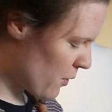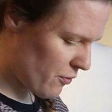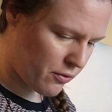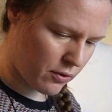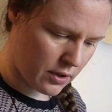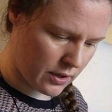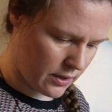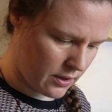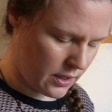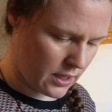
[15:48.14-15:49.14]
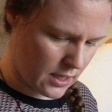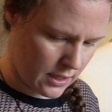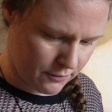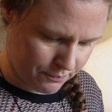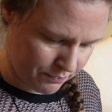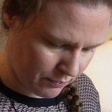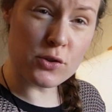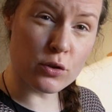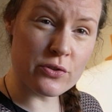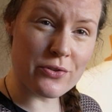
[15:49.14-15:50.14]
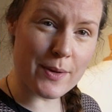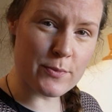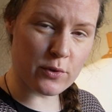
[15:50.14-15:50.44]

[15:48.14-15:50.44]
for the shoulder straps